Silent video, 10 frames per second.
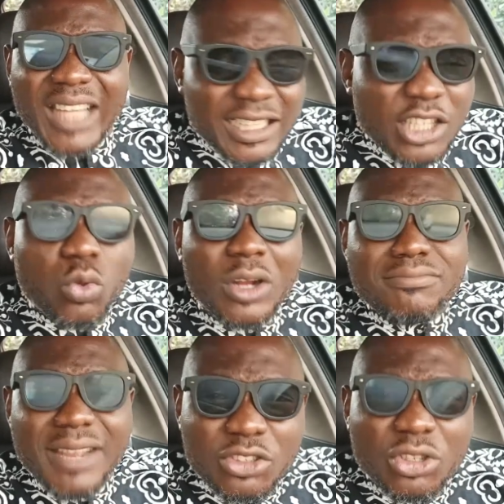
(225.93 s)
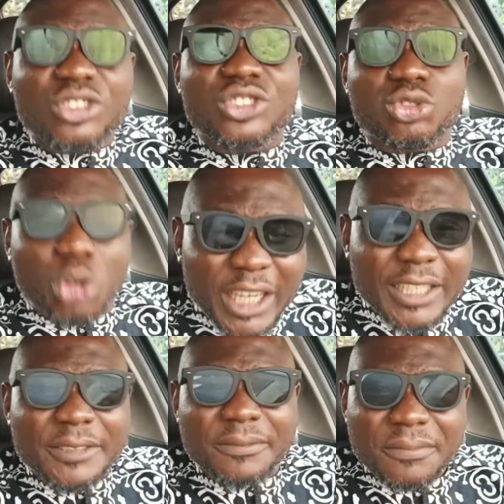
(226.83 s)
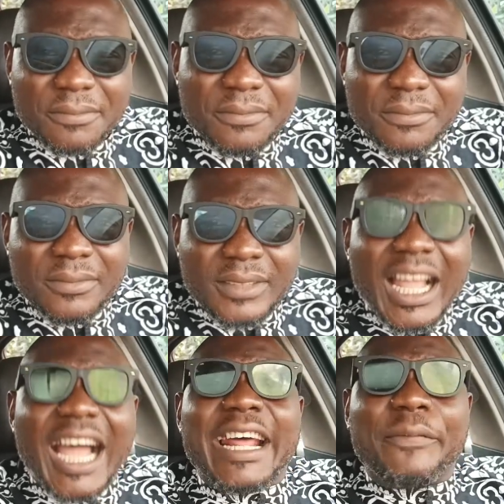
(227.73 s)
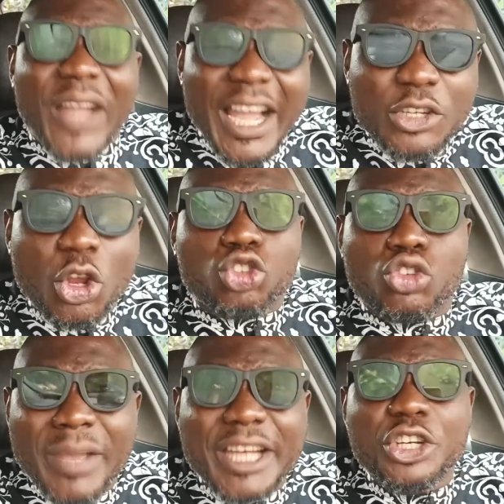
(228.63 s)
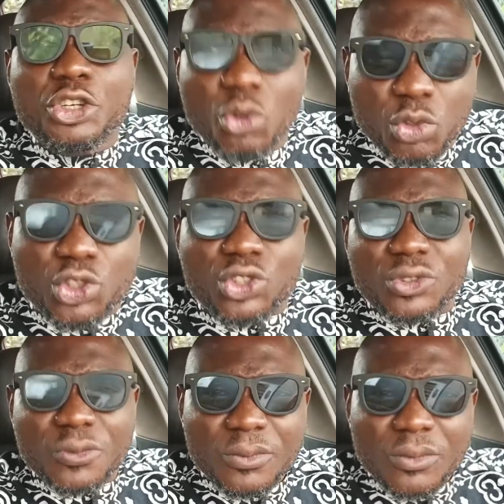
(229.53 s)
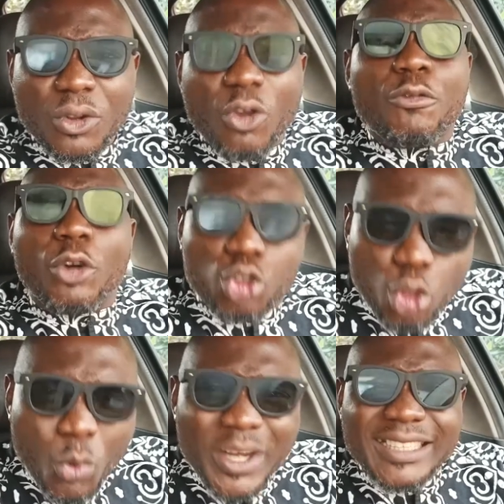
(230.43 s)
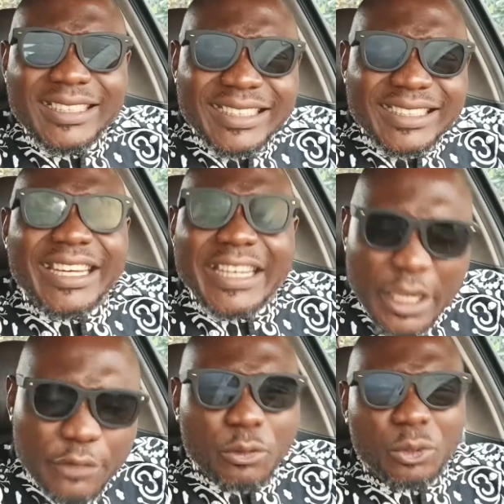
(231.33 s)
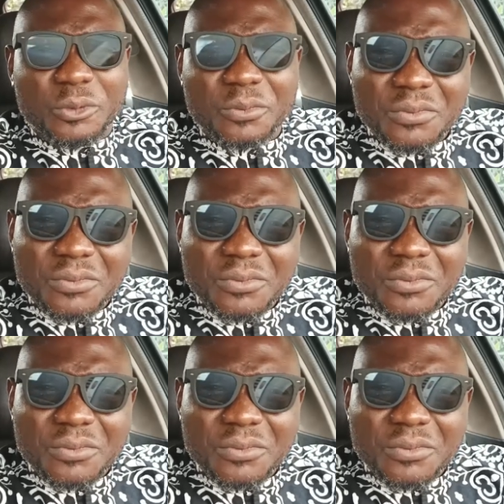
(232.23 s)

That is what makes us strong. And I thank the Osumenyi youths for doing the needful.